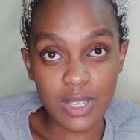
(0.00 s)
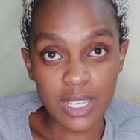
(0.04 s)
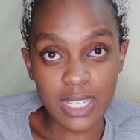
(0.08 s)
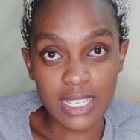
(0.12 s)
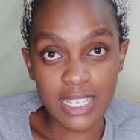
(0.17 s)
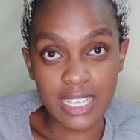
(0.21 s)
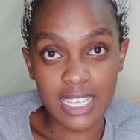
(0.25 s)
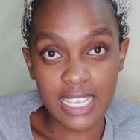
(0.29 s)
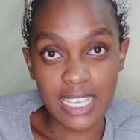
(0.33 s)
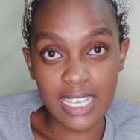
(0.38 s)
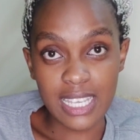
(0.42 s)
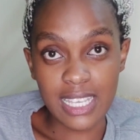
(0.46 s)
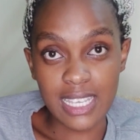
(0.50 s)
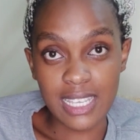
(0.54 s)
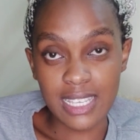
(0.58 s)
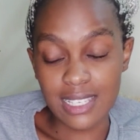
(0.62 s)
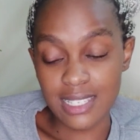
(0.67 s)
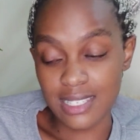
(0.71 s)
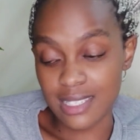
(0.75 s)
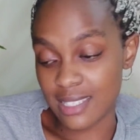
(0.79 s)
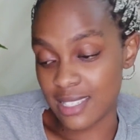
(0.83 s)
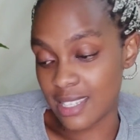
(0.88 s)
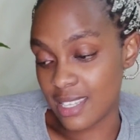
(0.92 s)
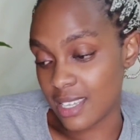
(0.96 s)
one
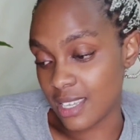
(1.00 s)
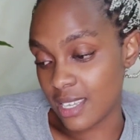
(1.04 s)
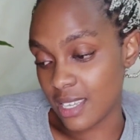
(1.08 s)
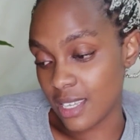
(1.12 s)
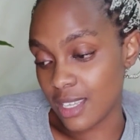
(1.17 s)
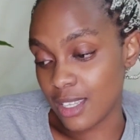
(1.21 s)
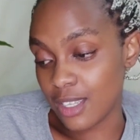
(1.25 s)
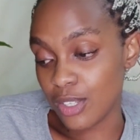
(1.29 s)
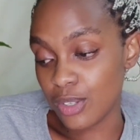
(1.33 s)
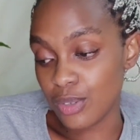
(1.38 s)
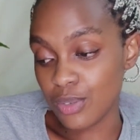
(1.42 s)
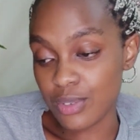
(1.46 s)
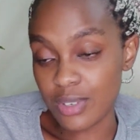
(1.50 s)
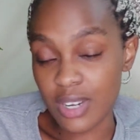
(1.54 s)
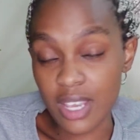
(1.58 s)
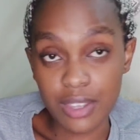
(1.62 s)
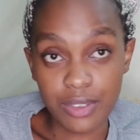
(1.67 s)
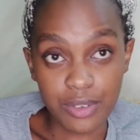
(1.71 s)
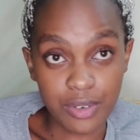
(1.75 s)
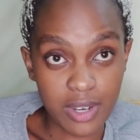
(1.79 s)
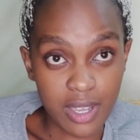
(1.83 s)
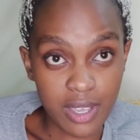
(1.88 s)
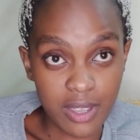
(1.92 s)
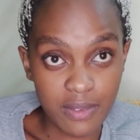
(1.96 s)
is the
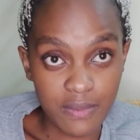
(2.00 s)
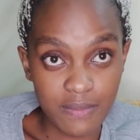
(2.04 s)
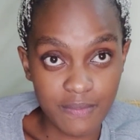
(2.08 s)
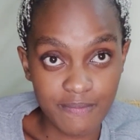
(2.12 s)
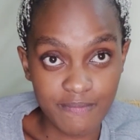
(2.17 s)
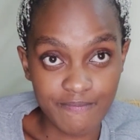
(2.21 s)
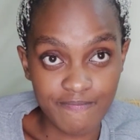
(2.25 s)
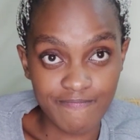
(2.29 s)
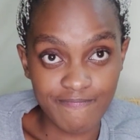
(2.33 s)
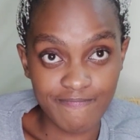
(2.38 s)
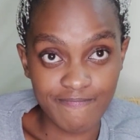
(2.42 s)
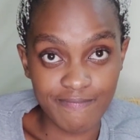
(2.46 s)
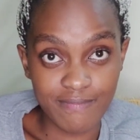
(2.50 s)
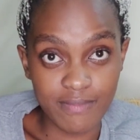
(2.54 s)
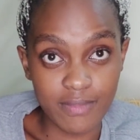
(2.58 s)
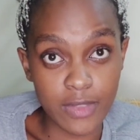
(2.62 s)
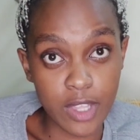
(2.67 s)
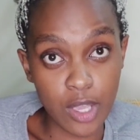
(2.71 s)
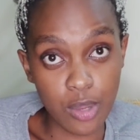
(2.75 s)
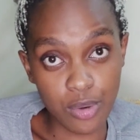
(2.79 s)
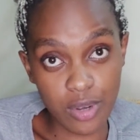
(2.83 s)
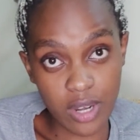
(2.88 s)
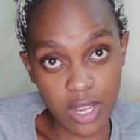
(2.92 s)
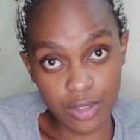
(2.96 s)
urethra,
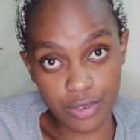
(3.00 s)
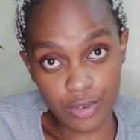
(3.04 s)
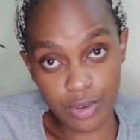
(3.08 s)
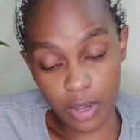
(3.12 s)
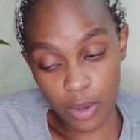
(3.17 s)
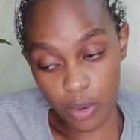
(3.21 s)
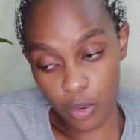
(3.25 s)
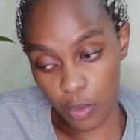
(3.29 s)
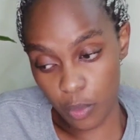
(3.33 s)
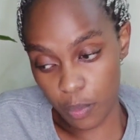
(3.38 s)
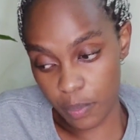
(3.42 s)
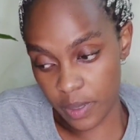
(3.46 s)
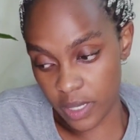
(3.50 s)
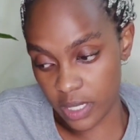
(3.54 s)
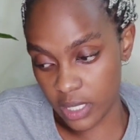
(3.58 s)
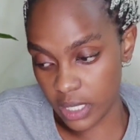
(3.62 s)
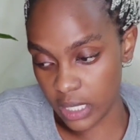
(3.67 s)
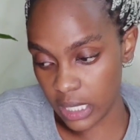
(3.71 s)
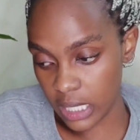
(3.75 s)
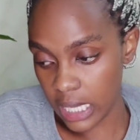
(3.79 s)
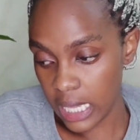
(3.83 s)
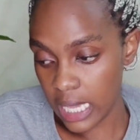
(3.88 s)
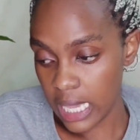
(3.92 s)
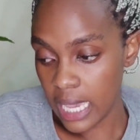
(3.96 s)
the urethra
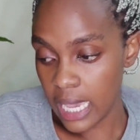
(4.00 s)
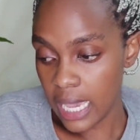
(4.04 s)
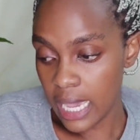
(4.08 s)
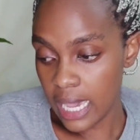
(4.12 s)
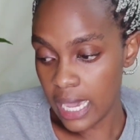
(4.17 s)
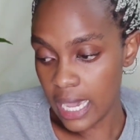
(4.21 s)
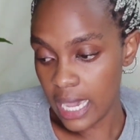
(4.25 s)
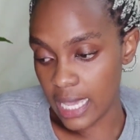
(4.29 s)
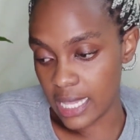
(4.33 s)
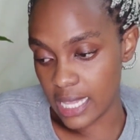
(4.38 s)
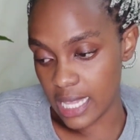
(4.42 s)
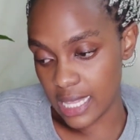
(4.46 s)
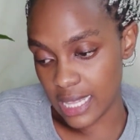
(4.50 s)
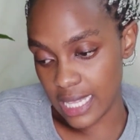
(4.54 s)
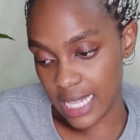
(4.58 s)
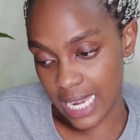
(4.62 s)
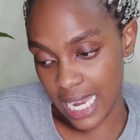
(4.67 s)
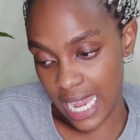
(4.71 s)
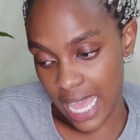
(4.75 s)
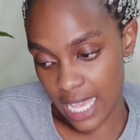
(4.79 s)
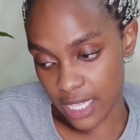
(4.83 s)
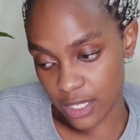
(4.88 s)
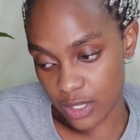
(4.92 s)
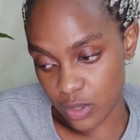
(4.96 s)
opening. And then the
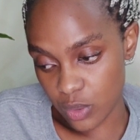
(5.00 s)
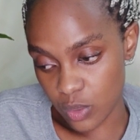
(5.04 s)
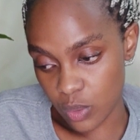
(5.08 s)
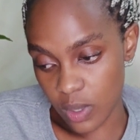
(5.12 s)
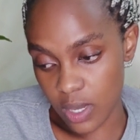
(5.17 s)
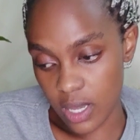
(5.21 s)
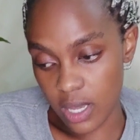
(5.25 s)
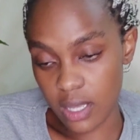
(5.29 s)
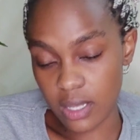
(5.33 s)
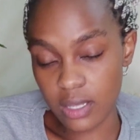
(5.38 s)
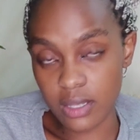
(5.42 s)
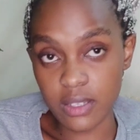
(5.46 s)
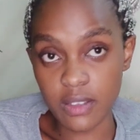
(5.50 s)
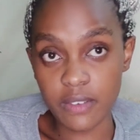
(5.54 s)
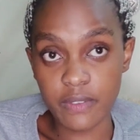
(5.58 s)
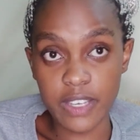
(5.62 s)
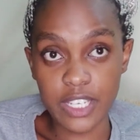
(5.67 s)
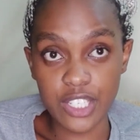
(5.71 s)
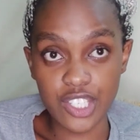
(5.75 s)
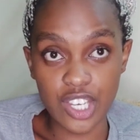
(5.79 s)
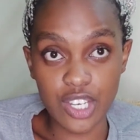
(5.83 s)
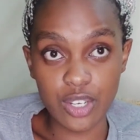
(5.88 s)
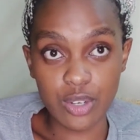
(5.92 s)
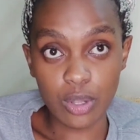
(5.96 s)
last one, the
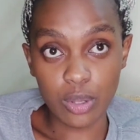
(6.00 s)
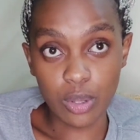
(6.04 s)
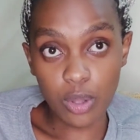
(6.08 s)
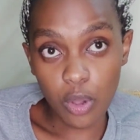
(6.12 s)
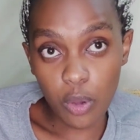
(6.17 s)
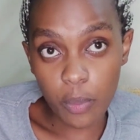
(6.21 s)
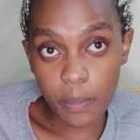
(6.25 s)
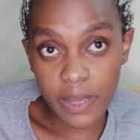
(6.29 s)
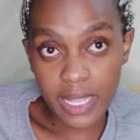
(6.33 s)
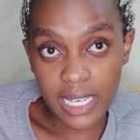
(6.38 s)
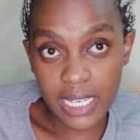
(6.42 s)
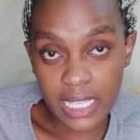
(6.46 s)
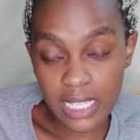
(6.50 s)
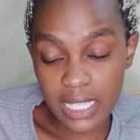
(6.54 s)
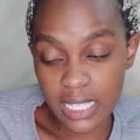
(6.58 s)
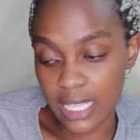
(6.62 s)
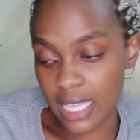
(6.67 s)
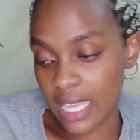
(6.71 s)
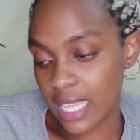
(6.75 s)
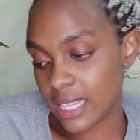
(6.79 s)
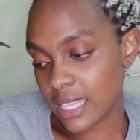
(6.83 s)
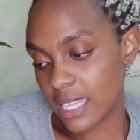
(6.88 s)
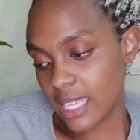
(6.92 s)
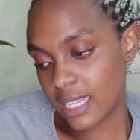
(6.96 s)
vaginal opening.
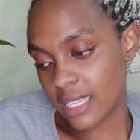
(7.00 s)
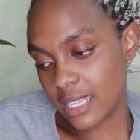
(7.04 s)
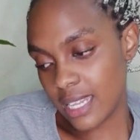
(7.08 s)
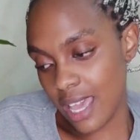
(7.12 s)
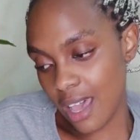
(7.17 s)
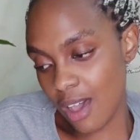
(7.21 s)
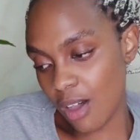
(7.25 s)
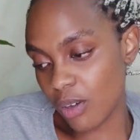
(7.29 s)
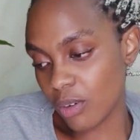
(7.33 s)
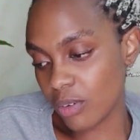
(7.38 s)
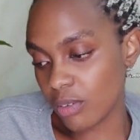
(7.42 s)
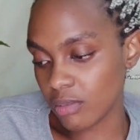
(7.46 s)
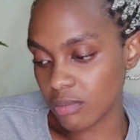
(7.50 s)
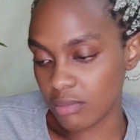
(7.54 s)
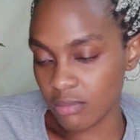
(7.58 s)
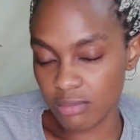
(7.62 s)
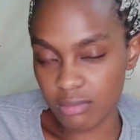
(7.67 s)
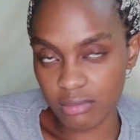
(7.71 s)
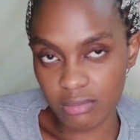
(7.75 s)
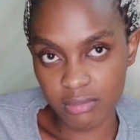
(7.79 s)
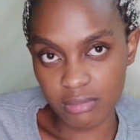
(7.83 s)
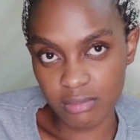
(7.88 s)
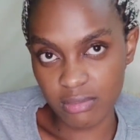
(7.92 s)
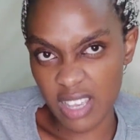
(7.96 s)
And then now,
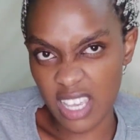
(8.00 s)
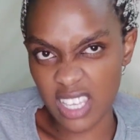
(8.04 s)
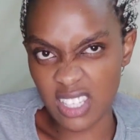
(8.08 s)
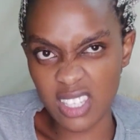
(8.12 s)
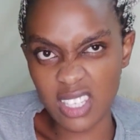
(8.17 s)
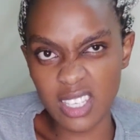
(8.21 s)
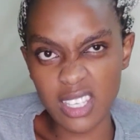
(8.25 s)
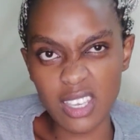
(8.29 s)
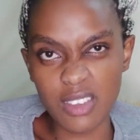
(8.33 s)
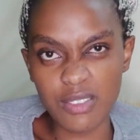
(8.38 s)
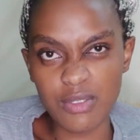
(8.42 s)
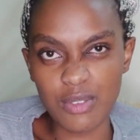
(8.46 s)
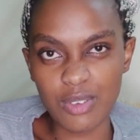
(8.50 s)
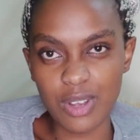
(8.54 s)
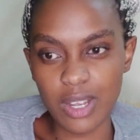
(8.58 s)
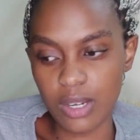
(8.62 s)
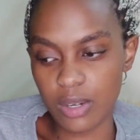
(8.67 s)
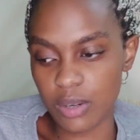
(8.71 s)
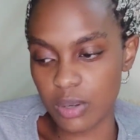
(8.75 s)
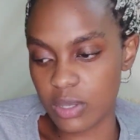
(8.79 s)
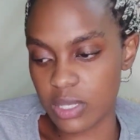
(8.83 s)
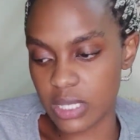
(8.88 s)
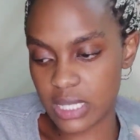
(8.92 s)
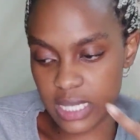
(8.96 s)
I think
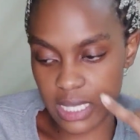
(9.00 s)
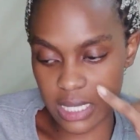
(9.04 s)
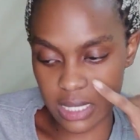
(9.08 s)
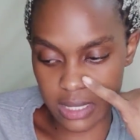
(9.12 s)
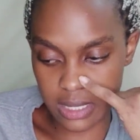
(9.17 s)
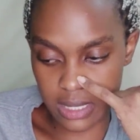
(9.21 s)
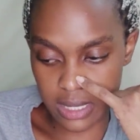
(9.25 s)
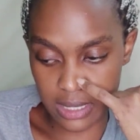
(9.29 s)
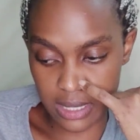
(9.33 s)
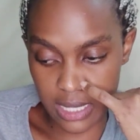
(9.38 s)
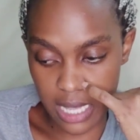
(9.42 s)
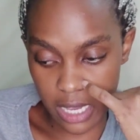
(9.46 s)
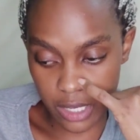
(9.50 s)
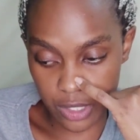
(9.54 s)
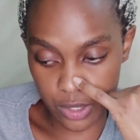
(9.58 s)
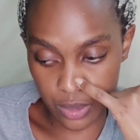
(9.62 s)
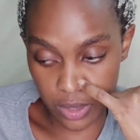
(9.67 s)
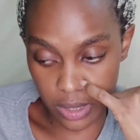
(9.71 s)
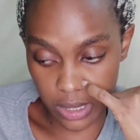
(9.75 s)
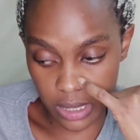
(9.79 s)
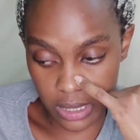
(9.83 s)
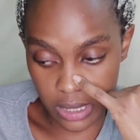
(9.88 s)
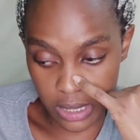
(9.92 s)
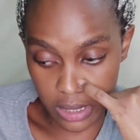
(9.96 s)
everyone knows this is
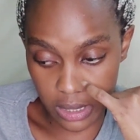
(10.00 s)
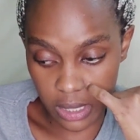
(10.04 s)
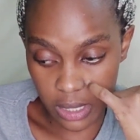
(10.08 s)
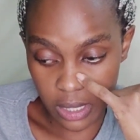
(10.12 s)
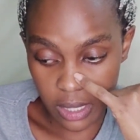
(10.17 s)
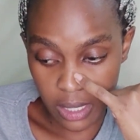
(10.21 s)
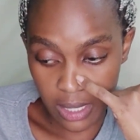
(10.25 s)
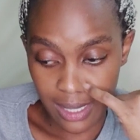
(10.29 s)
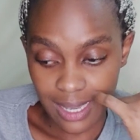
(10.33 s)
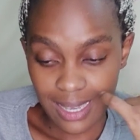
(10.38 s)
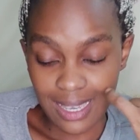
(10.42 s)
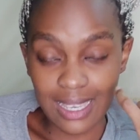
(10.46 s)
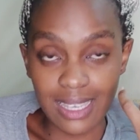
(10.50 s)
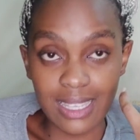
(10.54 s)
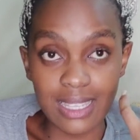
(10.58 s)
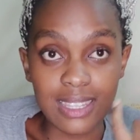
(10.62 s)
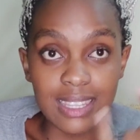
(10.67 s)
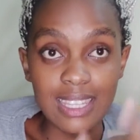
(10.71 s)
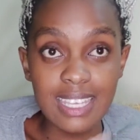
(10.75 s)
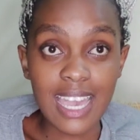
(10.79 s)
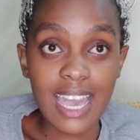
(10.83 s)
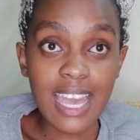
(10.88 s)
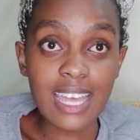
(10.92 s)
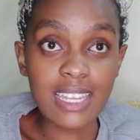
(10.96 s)
actually
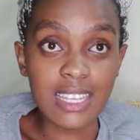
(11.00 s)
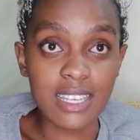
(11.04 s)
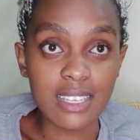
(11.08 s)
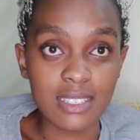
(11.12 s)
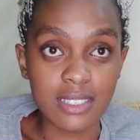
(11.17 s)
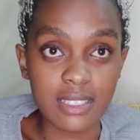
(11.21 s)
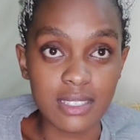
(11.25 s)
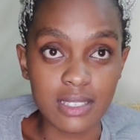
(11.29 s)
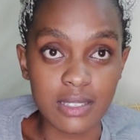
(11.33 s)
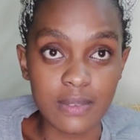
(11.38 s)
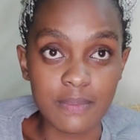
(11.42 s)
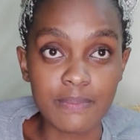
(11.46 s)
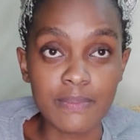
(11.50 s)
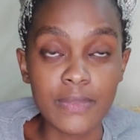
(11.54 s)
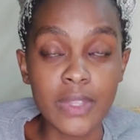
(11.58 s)
the anus.